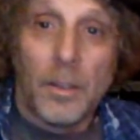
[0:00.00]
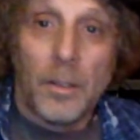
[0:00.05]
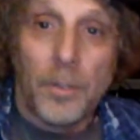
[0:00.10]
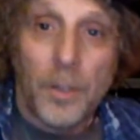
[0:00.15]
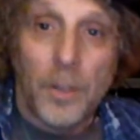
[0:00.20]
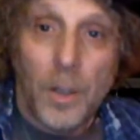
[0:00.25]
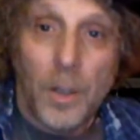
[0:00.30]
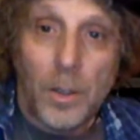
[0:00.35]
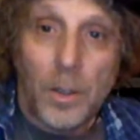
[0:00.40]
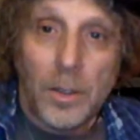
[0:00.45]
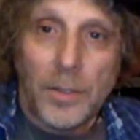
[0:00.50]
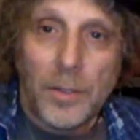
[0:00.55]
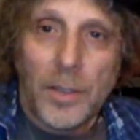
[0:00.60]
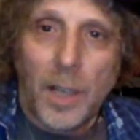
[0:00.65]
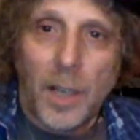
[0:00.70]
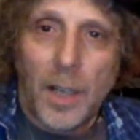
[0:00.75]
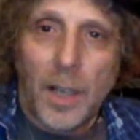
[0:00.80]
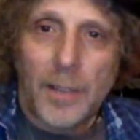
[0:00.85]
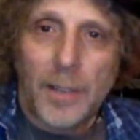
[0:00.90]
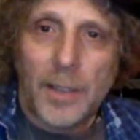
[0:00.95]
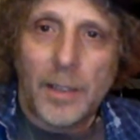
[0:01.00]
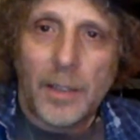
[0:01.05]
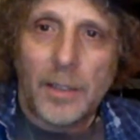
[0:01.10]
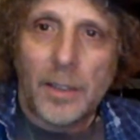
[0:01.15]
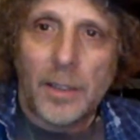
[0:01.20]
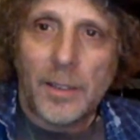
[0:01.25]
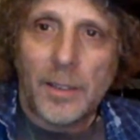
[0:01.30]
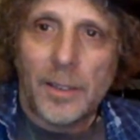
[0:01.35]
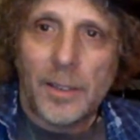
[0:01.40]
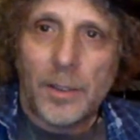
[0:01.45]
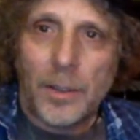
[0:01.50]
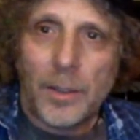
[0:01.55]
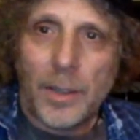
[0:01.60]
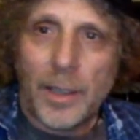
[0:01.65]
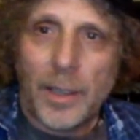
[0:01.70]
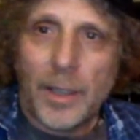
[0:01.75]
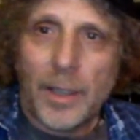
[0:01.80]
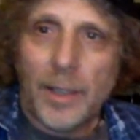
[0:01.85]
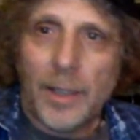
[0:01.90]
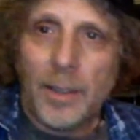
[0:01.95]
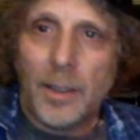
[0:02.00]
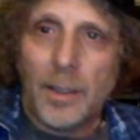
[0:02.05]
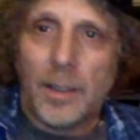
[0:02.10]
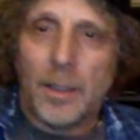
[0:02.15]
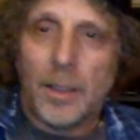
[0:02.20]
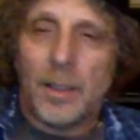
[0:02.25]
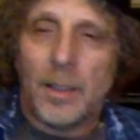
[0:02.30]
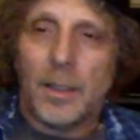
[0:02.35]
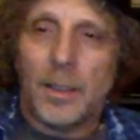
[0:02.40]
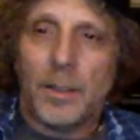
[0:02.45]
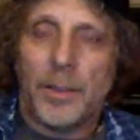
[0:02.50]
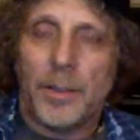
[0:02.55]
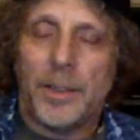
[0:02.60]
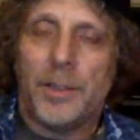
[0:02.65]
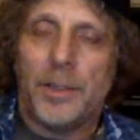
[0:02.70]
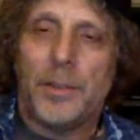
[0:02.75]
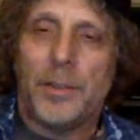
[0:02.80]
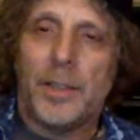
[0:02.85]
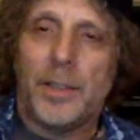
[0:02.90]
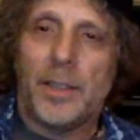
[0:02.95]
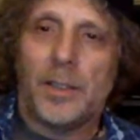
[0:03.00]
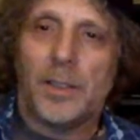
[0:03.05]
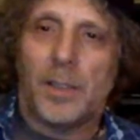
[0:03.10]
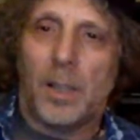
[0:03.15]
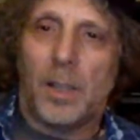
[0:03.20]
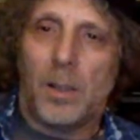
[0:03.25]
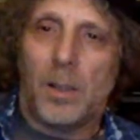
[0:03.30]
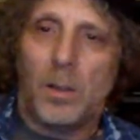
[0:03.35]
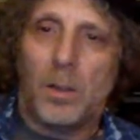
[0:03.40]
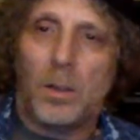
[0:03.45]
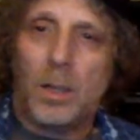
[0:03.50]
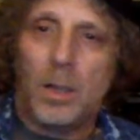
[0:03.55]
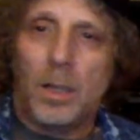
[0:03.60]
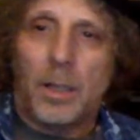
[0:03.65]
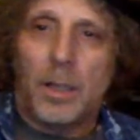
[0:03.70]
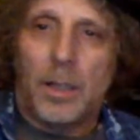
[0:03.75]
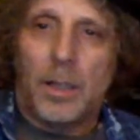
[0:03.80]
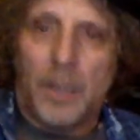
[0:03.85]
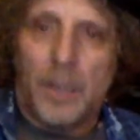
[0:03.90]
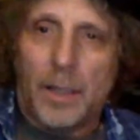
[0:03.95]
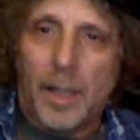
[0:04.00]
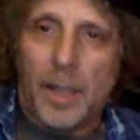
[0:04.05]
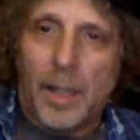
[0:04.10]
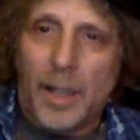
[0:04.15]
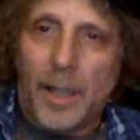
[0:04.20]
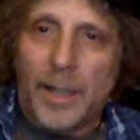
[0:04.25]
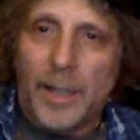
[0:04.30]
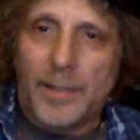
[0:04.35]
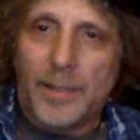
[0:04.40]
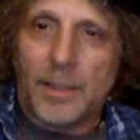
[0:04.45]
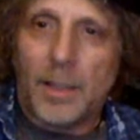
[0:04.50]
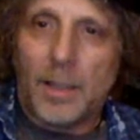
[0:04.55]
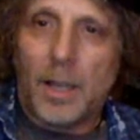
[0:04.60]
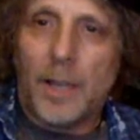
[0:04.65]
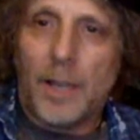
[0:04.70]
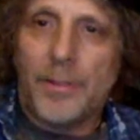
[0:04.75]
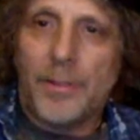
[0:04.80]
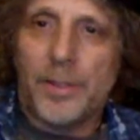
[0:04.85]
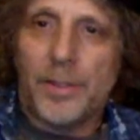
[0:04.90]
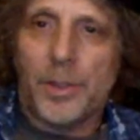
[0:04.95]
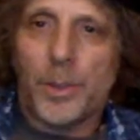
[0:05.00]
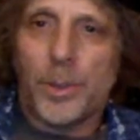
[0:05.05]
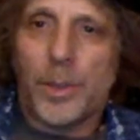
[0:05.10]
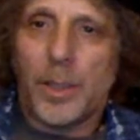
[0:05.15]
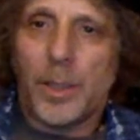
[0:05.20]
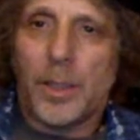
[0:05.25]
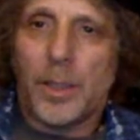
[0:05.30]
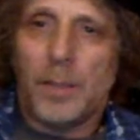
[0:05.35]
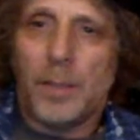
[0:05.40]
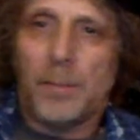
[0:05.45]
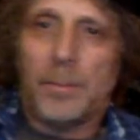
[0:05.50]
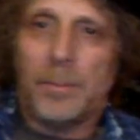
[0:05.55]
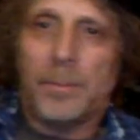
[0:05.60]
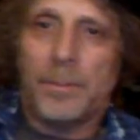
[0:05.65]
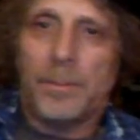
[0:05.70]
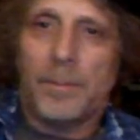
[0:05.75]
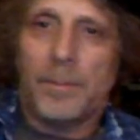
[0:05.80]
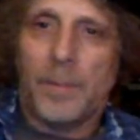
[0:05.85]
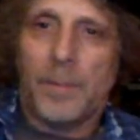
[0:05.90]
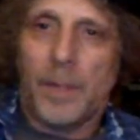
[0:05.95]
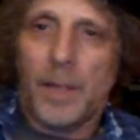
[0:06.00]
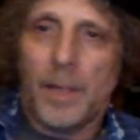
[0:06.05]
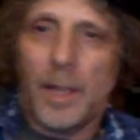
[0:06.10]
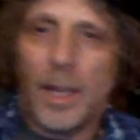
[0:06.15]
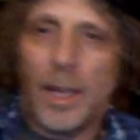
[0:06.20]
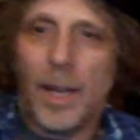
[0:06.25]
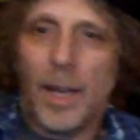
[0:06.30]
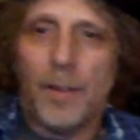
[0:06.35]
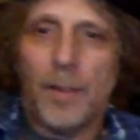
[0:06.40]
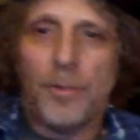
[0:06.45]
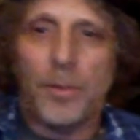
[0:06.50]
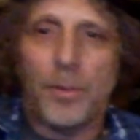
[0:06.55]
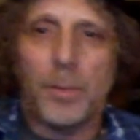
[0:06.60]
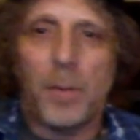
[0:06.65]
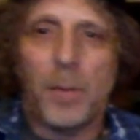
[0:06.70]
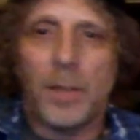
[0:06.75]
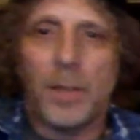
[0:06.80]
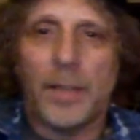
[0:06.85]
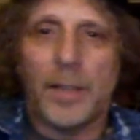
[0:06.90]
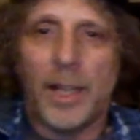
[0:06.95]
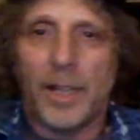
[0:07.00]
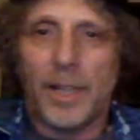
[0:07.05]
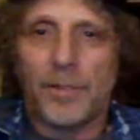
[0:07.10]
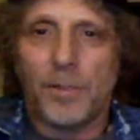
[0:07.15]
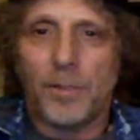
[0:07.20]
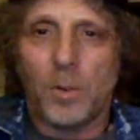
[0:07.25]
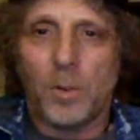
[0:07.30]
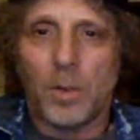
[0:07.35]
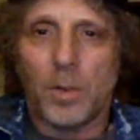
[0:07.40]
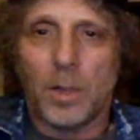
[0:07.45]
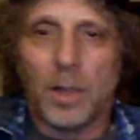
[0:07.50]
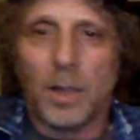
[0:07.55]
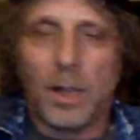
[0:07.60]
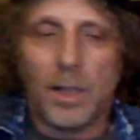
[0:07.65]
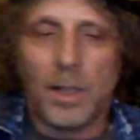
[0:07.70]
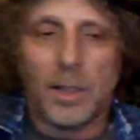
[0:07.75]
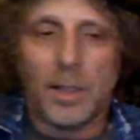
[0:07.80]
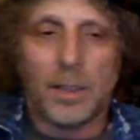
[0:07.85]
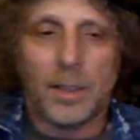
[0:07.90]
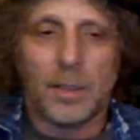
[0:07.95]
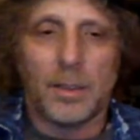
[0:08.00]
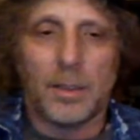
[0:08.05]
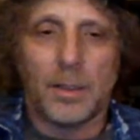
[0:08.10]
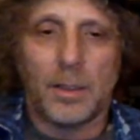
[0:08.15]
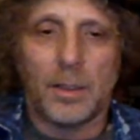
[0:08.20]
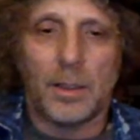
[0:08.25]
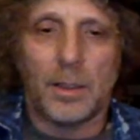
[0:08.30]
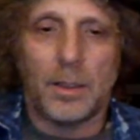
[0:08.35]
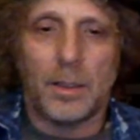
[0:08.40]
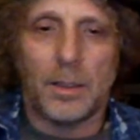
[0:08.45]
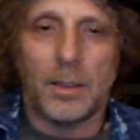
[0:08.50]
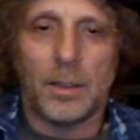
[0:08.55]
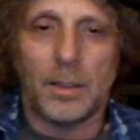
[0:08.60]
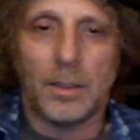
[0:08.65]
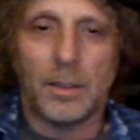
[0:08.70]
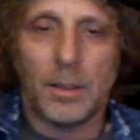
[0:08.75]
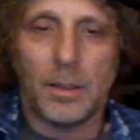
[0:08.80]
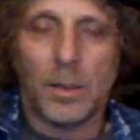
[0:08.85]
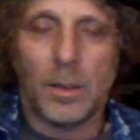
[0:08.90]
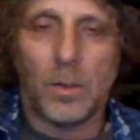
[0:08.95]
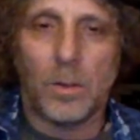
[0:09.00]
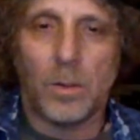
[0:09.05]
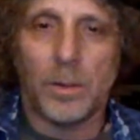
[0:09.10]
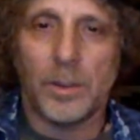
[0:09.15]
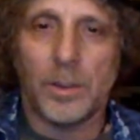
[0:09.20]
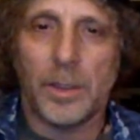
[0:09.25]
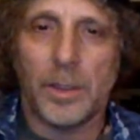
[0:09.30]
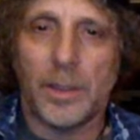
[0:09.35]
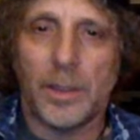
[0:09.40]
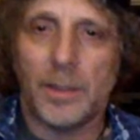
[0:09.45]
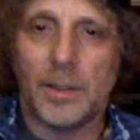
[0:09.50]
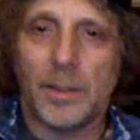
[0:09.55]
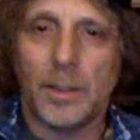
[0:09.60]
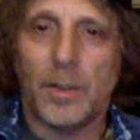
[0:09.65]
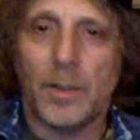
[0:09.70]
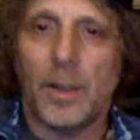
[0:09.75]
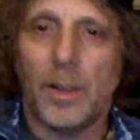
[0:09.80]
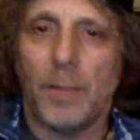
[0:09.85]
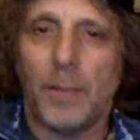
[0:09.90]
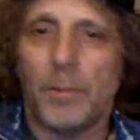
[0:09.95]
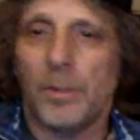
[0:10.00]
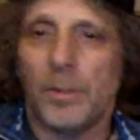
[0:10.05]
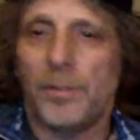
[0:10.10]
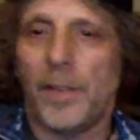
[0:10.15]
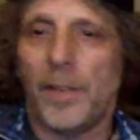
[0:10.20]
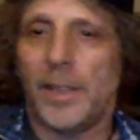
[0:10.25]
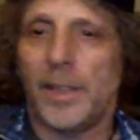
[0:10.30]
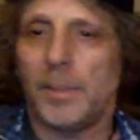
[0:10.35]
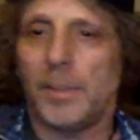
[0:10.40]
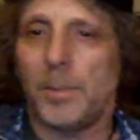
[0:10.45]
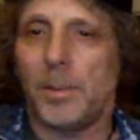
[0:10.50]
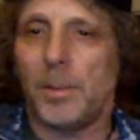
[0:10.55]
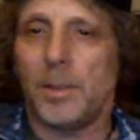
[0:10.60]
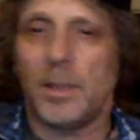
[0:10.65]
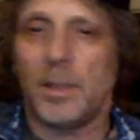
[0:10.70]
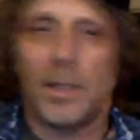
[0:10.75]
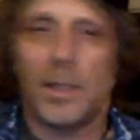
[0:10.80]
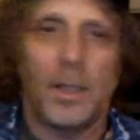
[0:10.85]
For those of you guys that are just tuning in, we do this show as a live stream every Monday at 4 o'clock on Orange, Instagram, and Facebook.